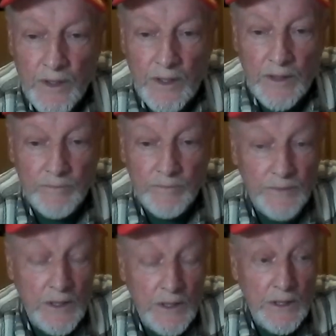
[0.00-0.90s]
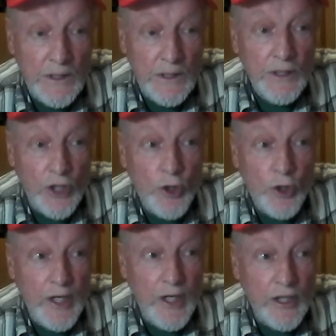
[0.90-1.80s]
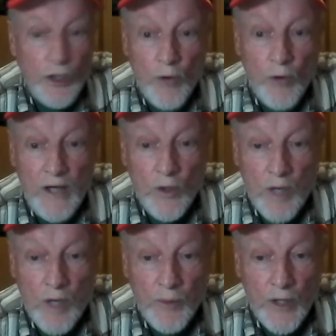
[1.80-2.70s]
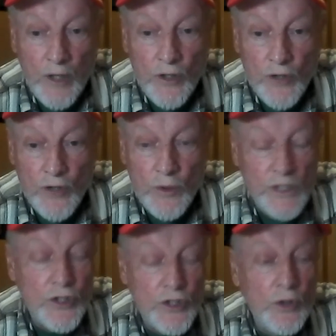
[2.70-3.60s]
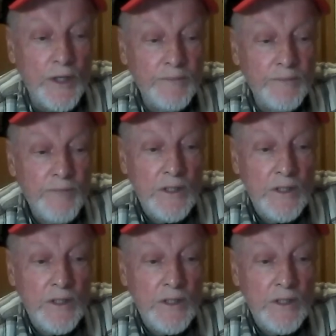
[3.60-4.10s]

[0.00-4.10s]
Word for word: Uh, you know, you need a good radio operator who knows what he's doing